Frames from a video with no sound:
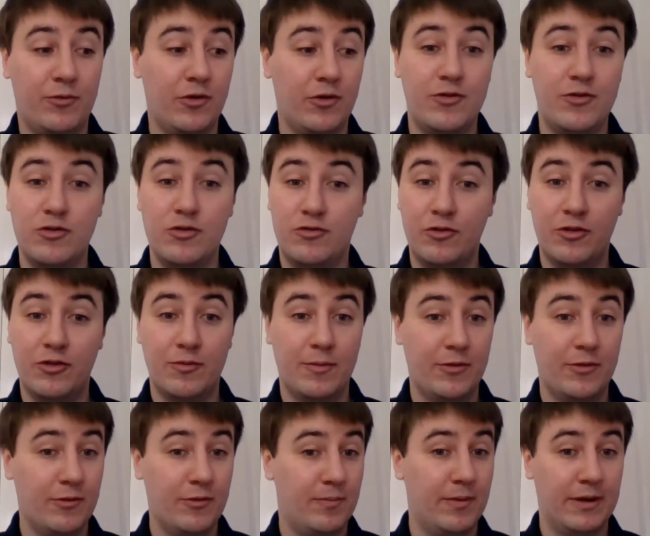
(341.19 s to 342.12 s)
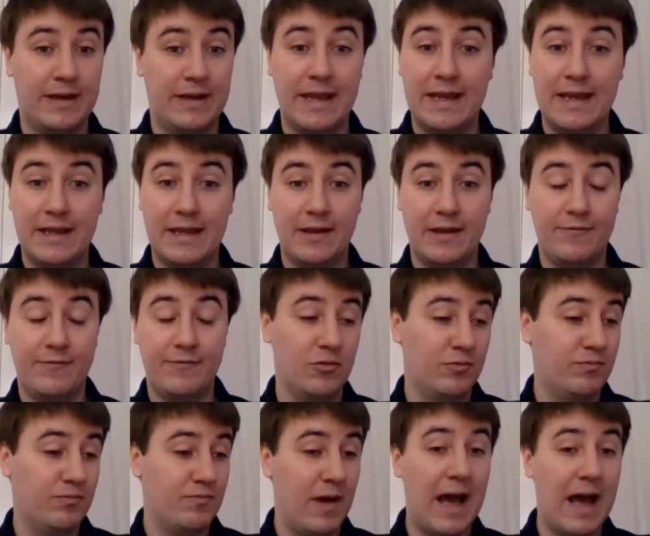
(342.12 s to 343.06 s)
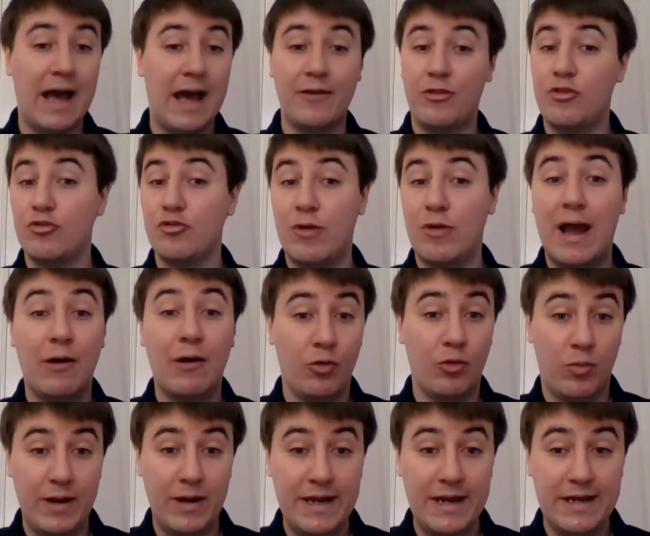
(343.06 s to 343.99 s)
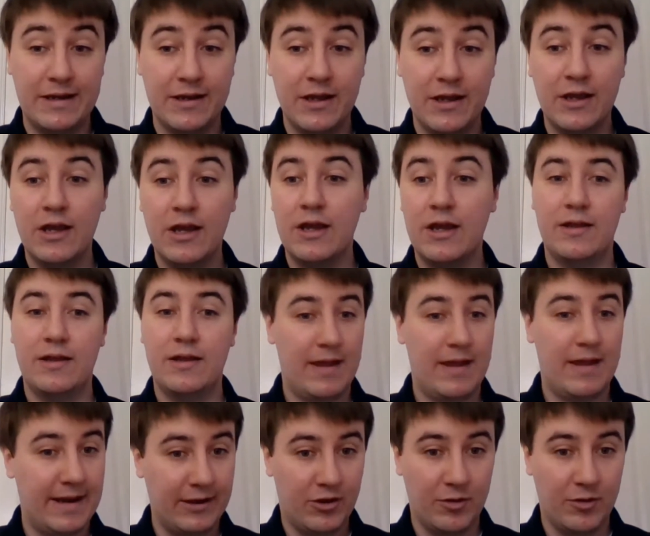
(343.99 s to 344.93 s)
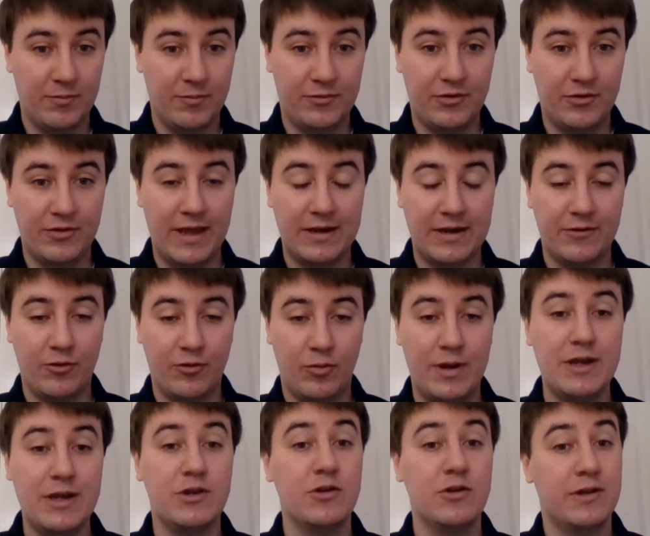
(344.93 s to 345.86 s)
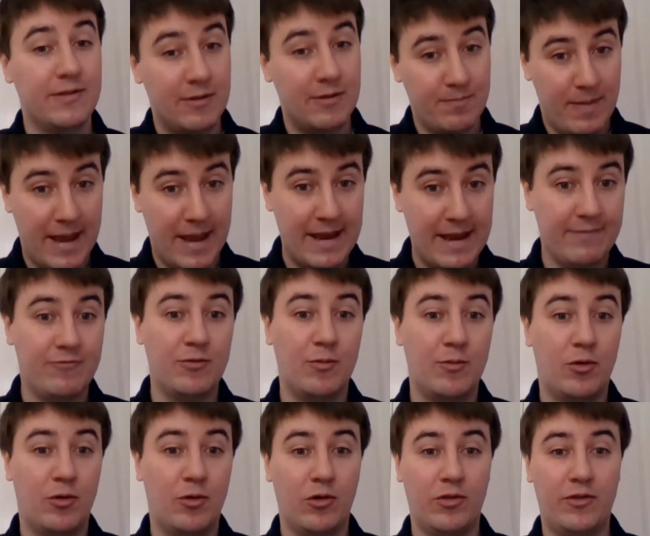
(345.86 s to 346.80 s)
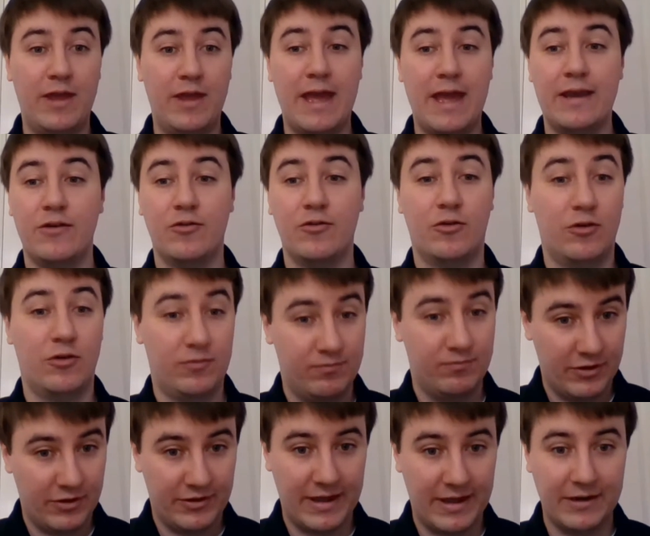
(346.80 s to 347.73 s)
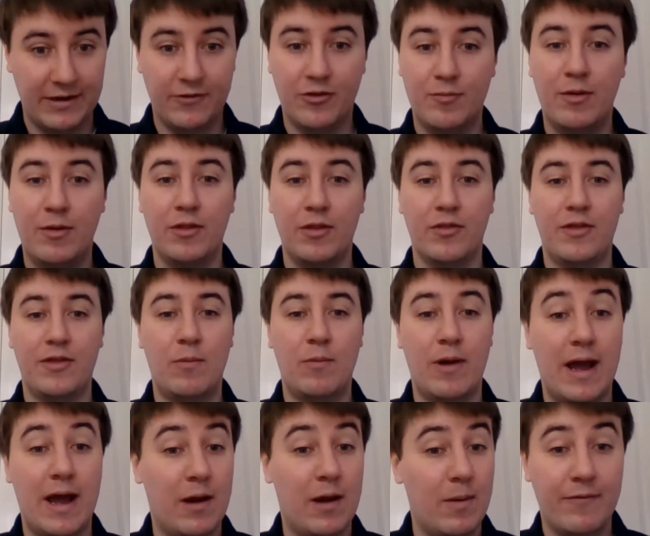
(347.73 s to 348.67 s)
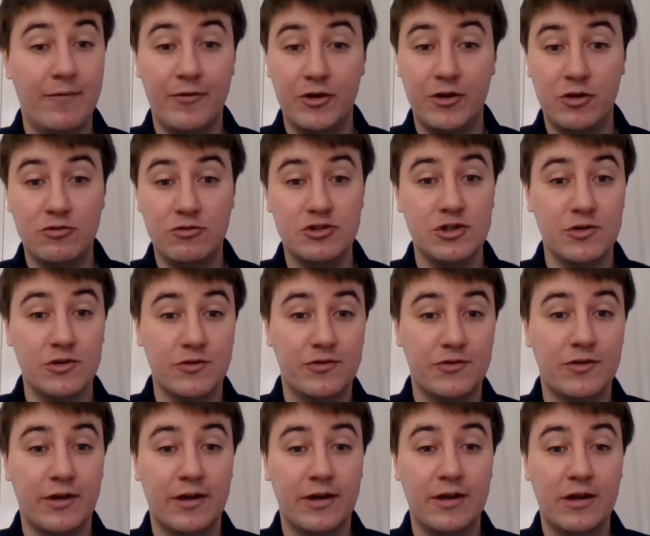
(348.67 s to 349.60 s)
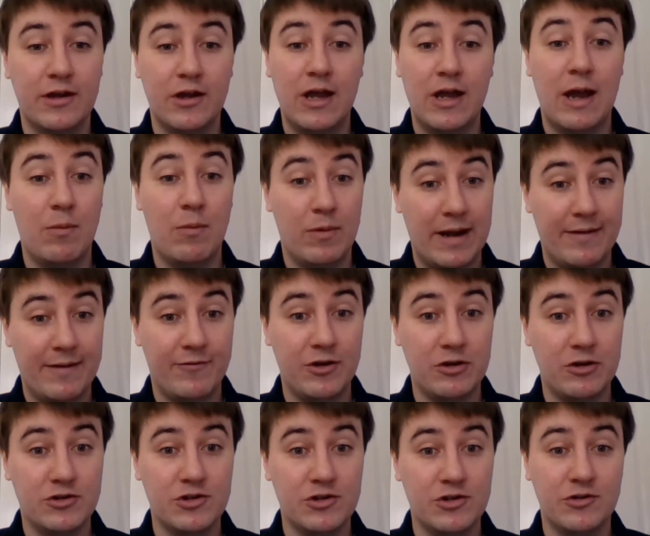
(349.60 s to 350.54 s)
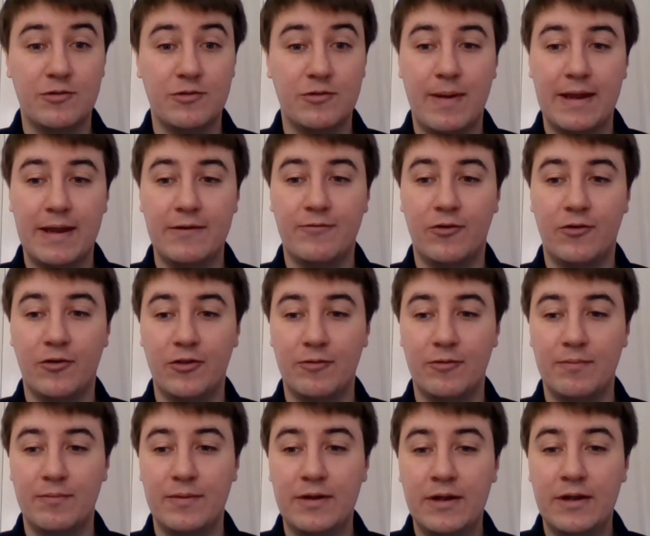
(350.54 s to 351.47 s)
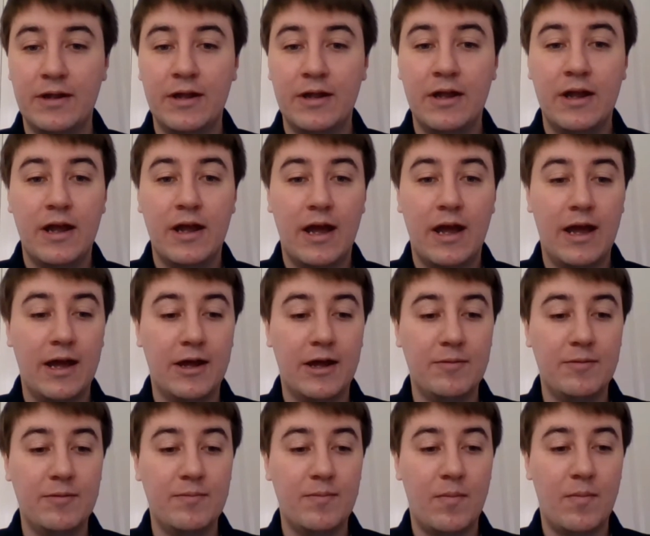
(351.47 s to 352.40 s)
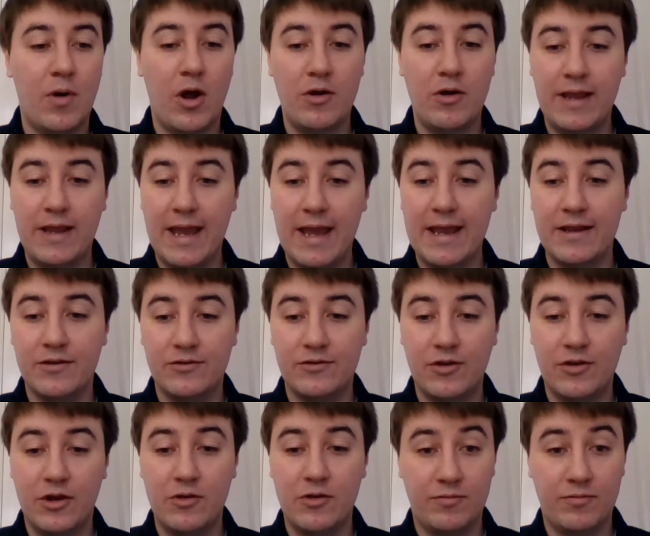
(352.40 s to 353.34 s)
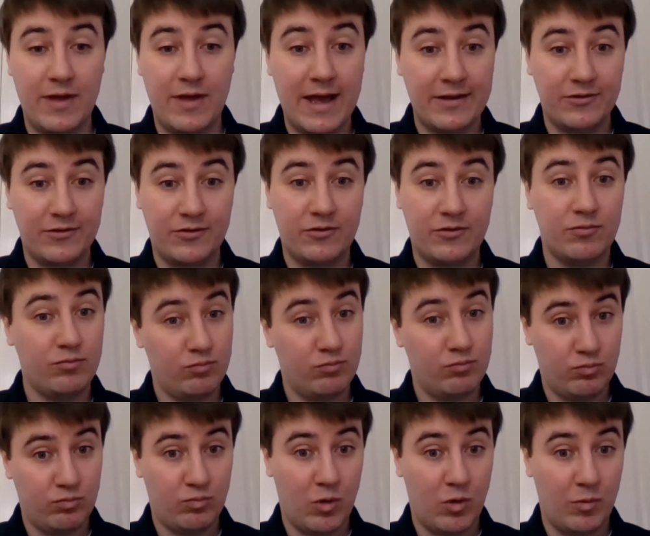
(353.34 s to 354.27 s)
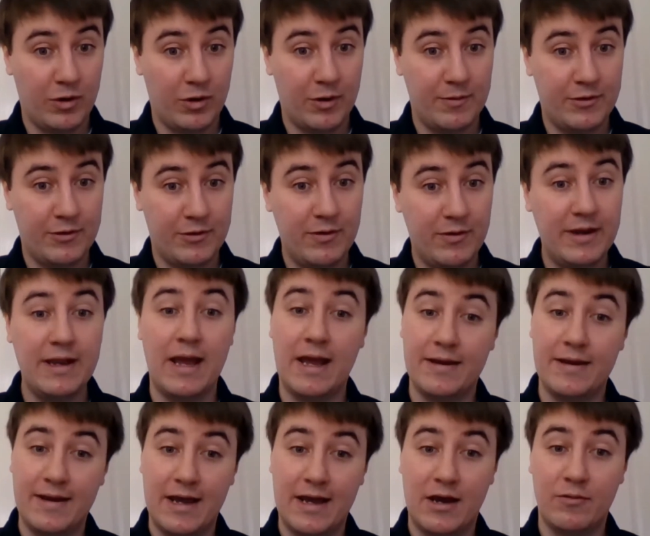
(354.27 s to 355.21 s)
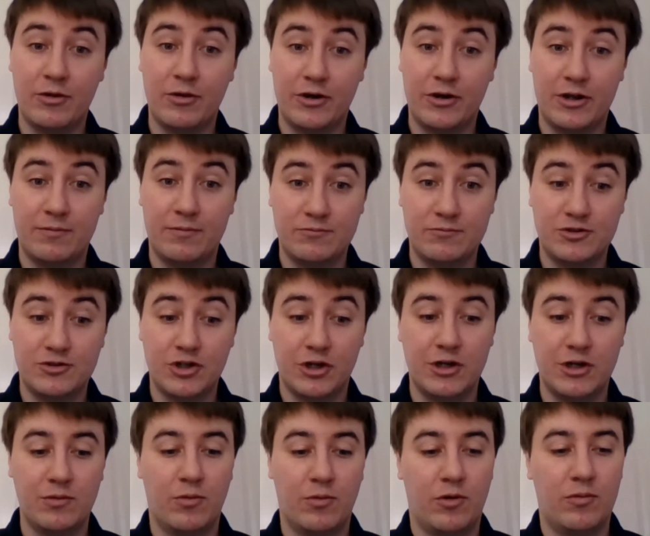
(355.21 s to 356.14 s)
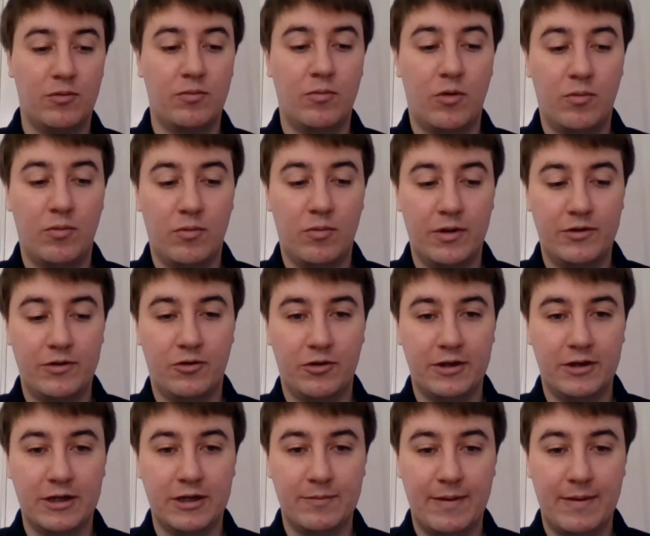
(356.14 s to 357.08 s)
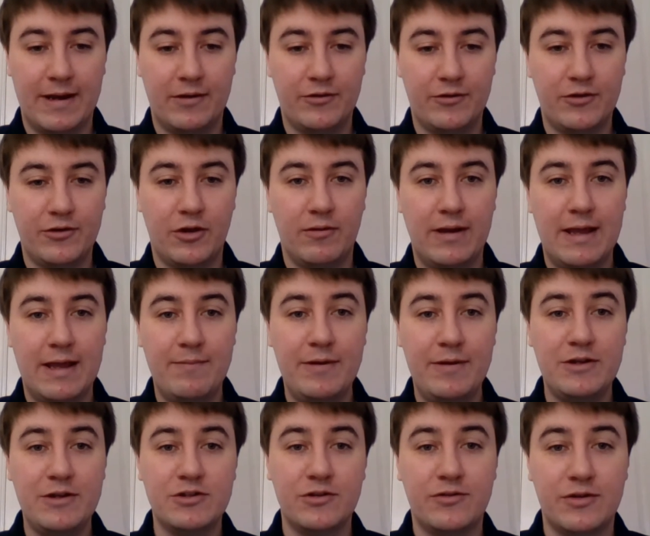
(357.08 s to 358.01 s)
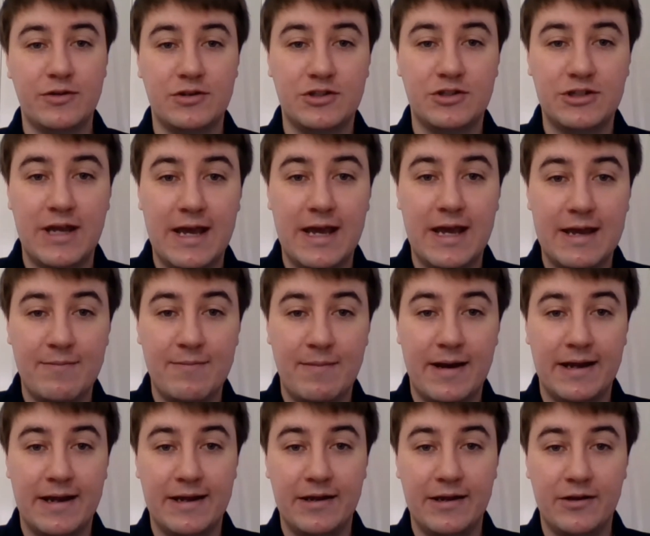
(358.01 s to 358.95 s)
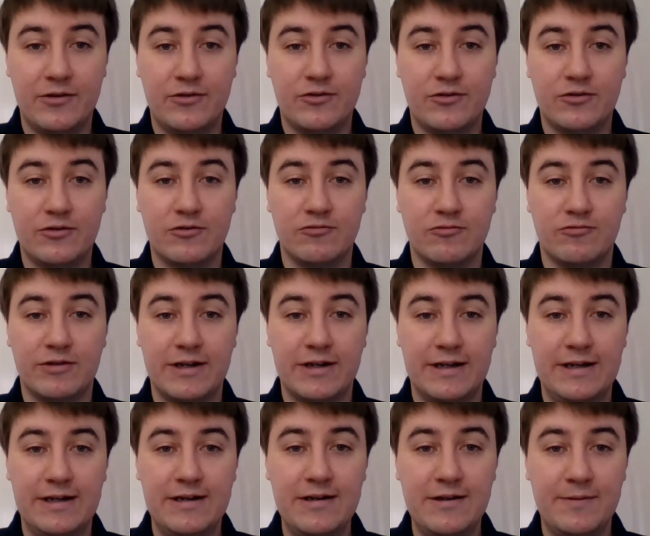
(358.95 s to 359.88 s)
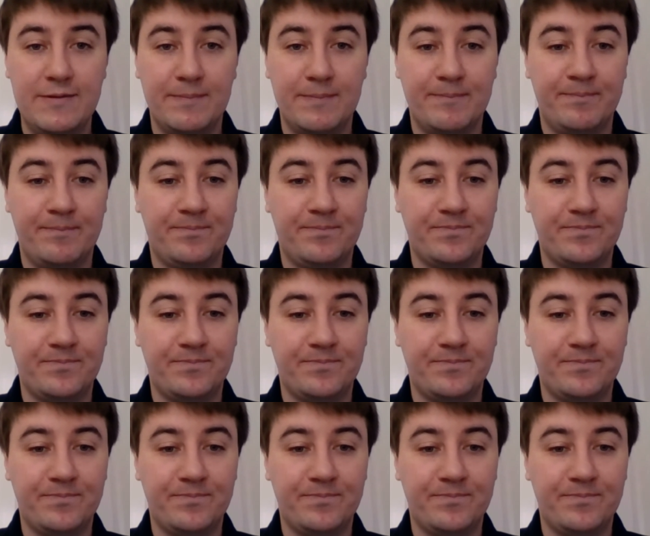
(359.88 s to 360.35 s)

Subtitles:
So if you do them at the beginning, if you add throughout the week, and it comes to the end of the week, you can then pay for them all at the end or at the end of the month, however you choose to, and whenever you choose to pay for them. Okay, so that's what we're going to be doing. And now I'm going to show you what we're talking about. So let me just share my screen.